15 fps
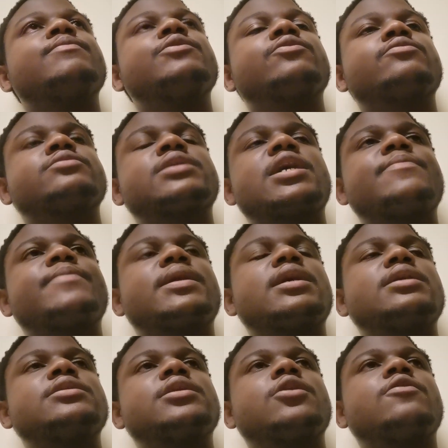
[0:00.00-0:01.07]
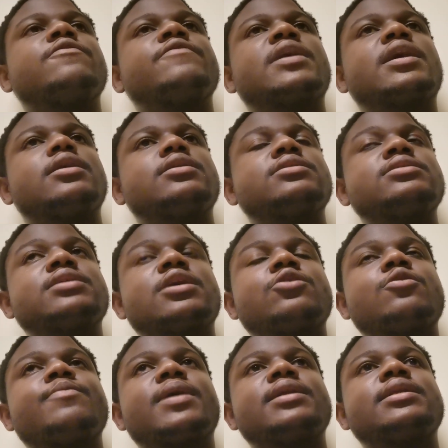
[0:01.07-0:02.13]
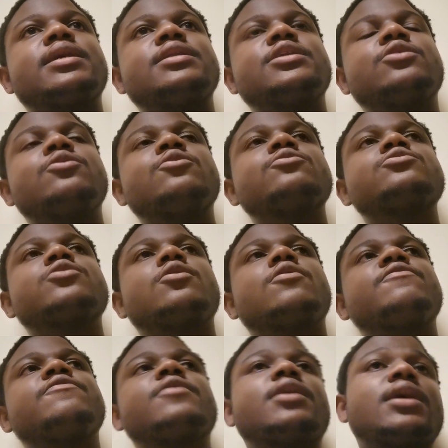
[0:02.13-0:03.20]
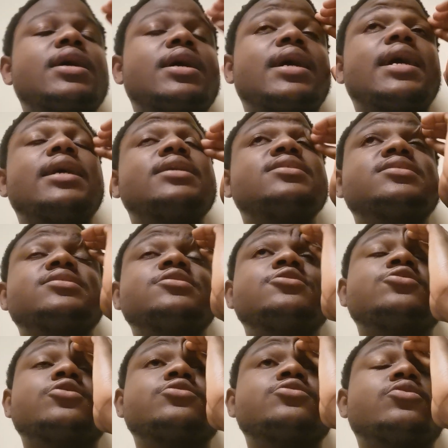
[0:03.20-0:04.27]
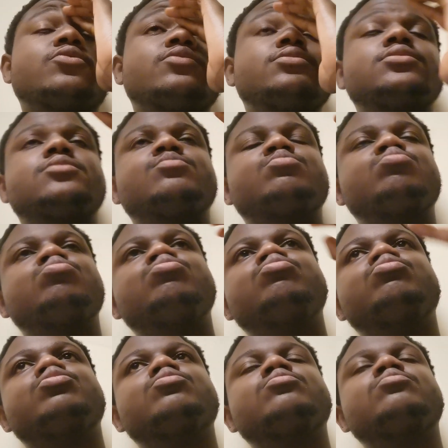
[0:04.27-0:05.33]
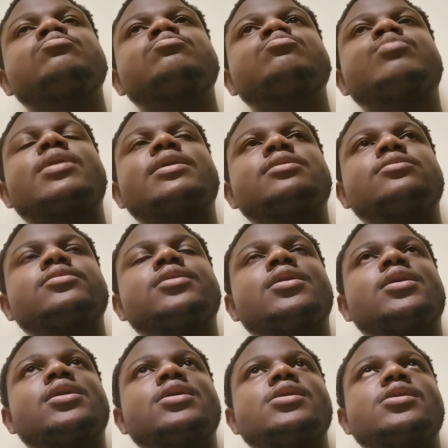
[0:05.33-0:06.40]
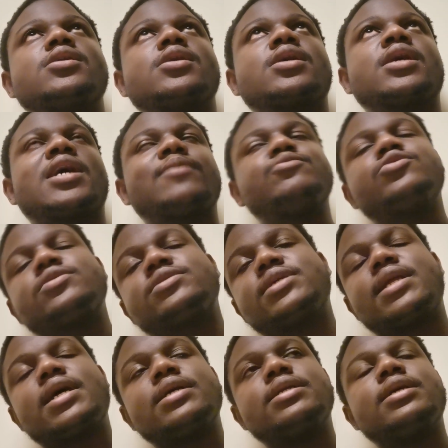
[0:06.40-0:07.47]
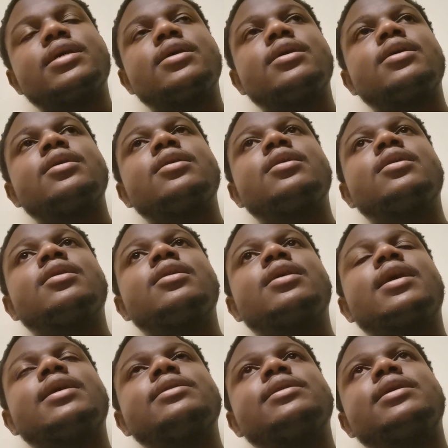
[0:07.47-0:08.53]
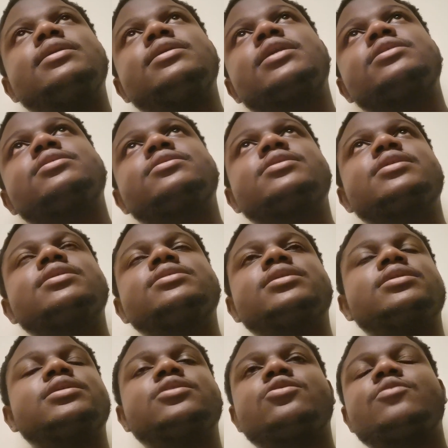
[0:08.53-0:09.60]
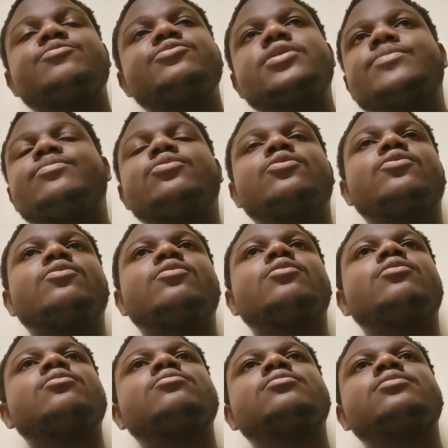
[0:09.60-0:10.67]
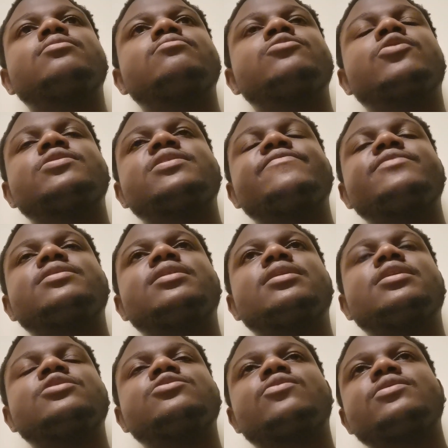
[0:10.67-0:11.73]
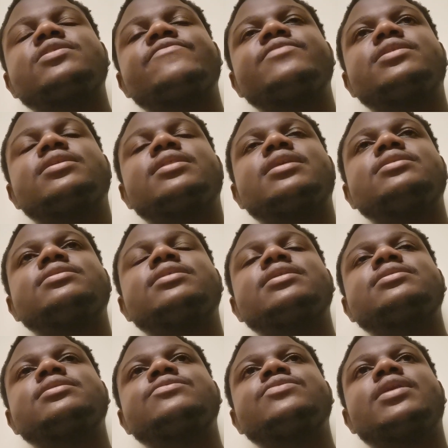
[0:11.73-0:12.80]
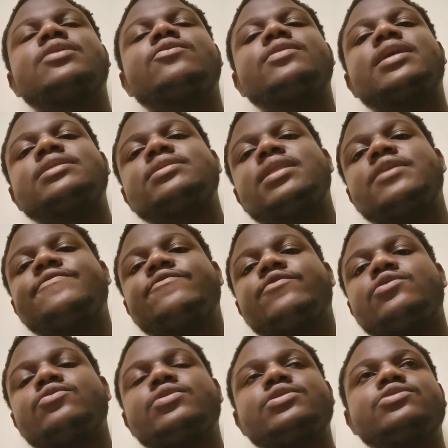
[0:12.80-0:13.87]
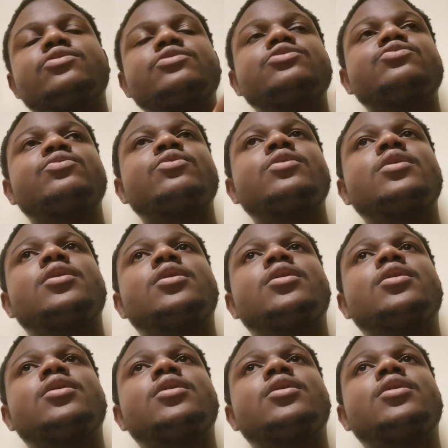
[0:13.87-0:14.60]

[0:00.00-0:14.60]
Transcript: you type an idea of a startup and then it goes off and just goes boom, and it captures that idea and then it creates a GitHub repo, does everything, installs everything that is necessary, and all that's left for you is just to